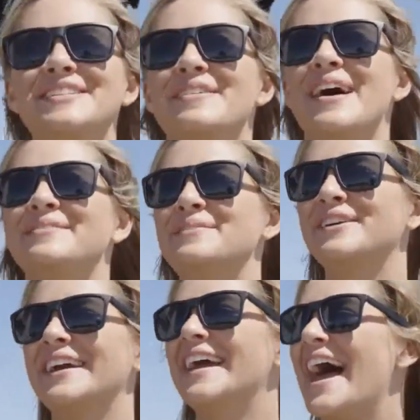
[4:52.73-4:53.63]
sharing
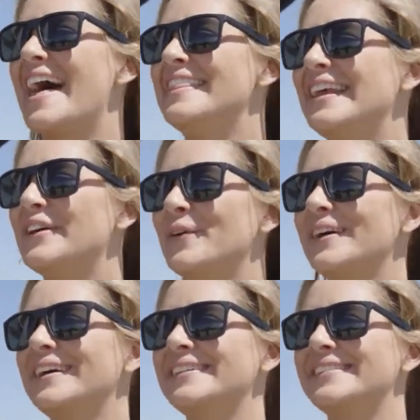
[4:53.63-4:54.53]
aspects
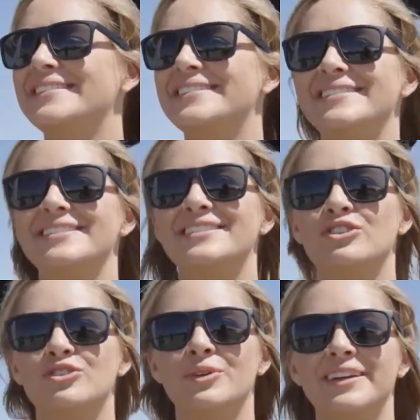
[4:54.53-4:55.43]
of your
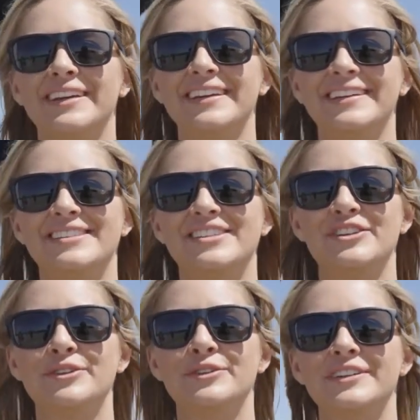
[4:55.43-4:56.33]
personality in captions
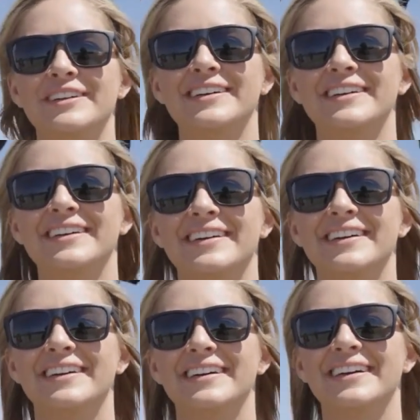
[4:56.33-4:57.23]
can
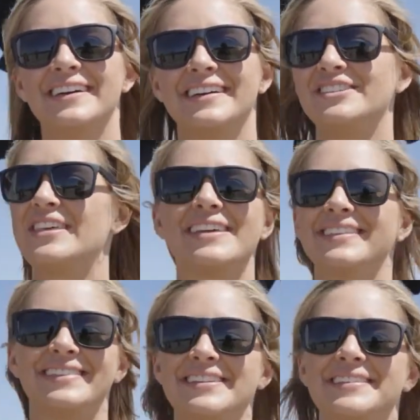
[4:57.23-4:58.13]
create an
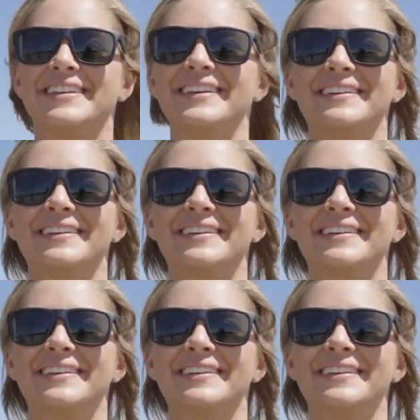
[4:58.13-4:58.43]
emotional resonance